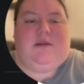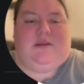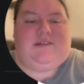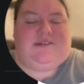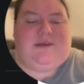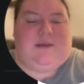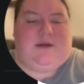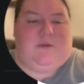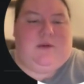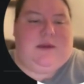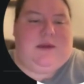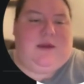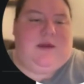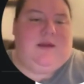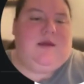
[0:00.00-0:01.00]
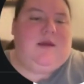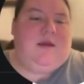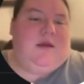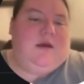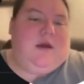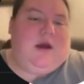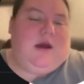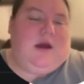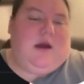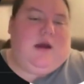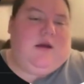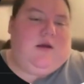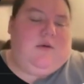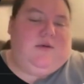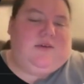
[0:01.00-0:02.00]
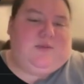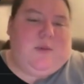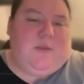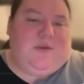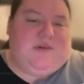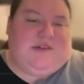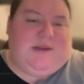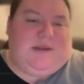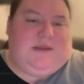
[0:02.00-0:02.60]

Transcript: let's say that we get, what's 1%?